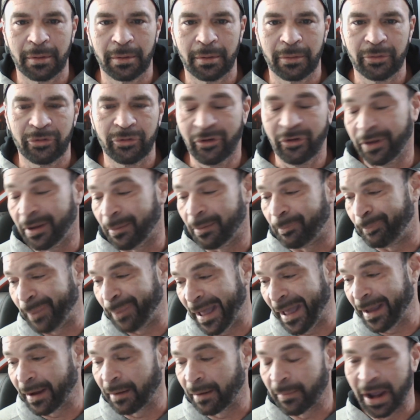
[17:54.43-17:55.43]
So you
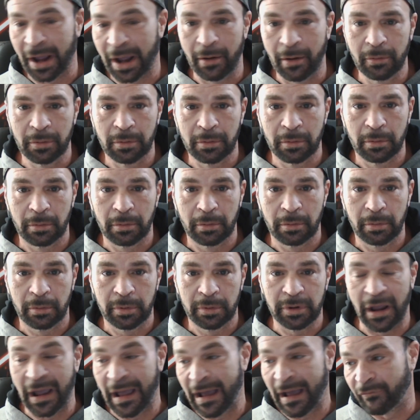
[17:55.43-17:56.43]
bang them out,
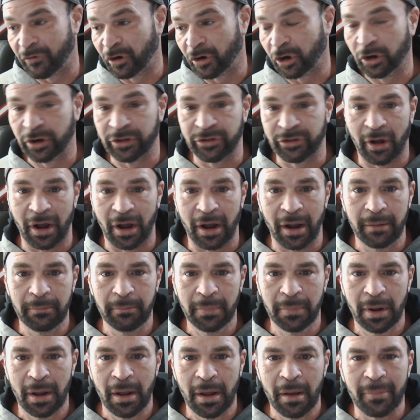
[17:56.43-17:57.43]
you have a good time,
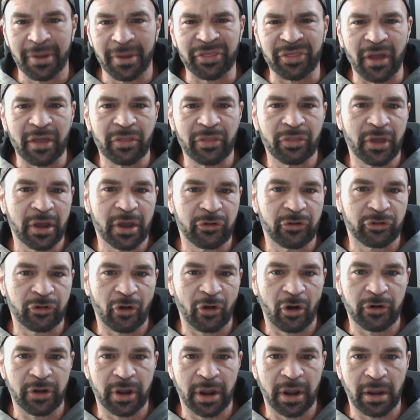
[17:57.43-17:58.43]
but then things
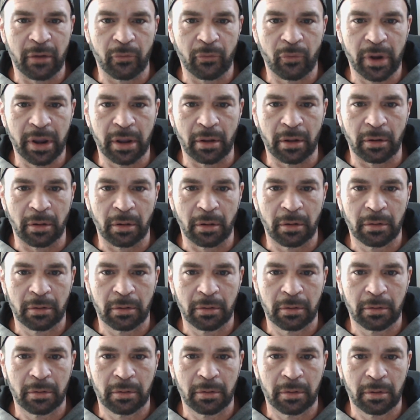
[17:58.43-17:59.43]
start to get real.
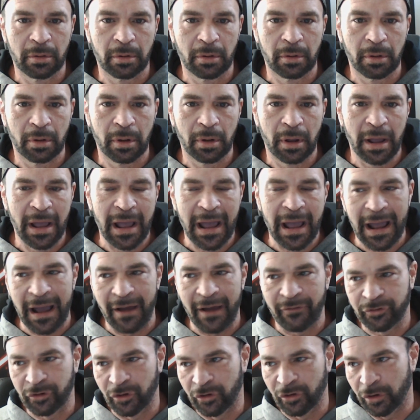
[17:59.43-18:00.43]

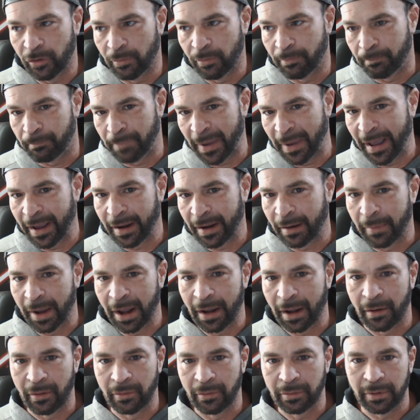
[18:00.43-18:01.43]
After you bang them
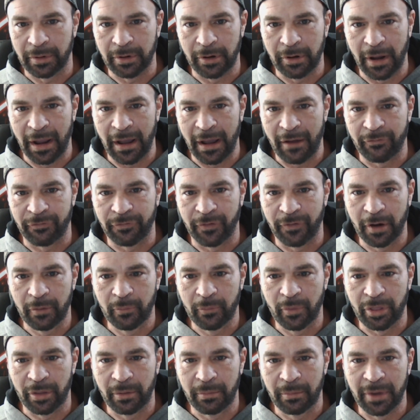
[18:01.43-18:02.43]
out, you have fun
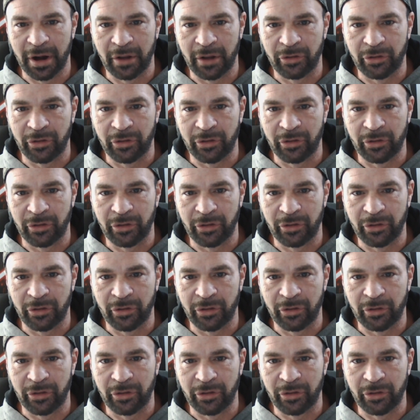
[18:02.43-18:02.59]
with them, and